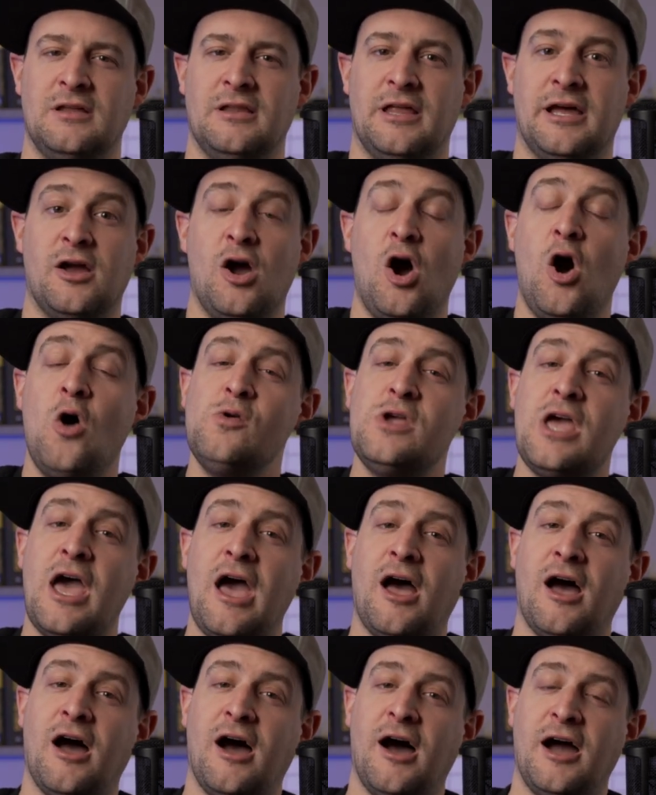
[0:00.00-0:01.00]
like oh
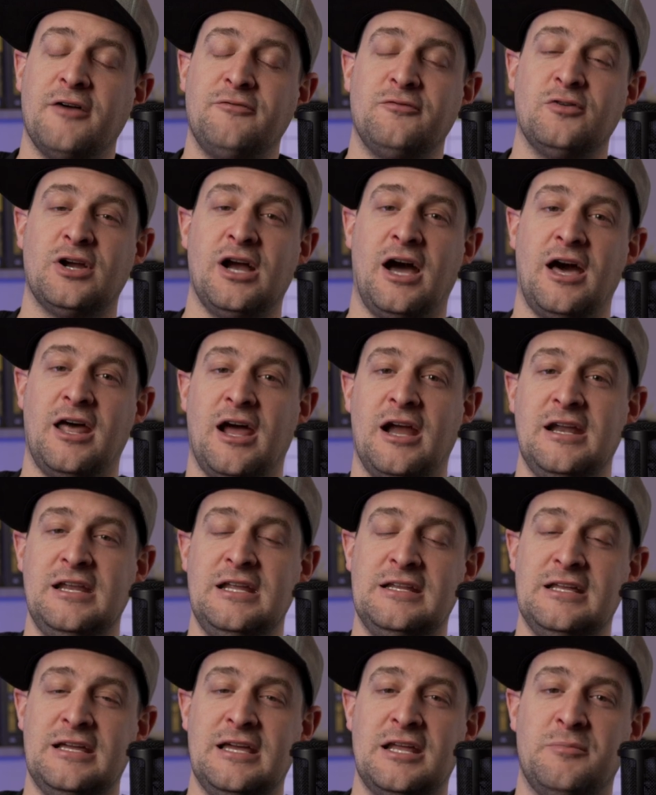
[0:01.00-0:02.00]
yeah I forgot I
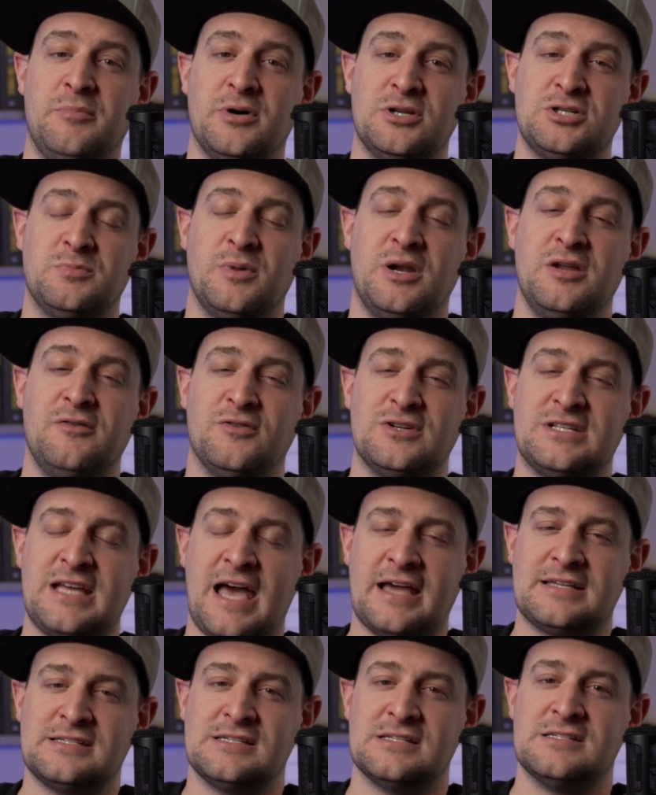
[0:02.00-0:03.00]
need to get a bunch of money for
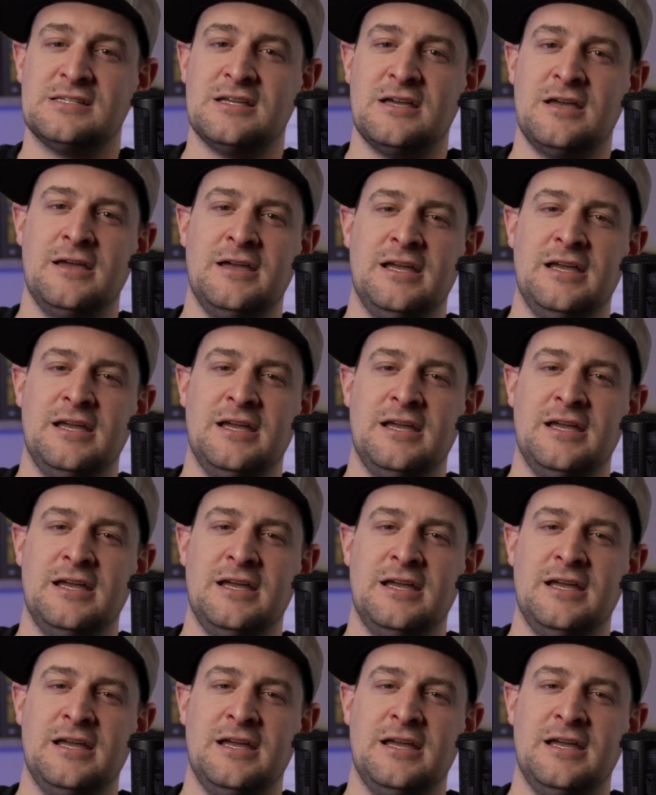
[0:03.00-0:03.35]
taxes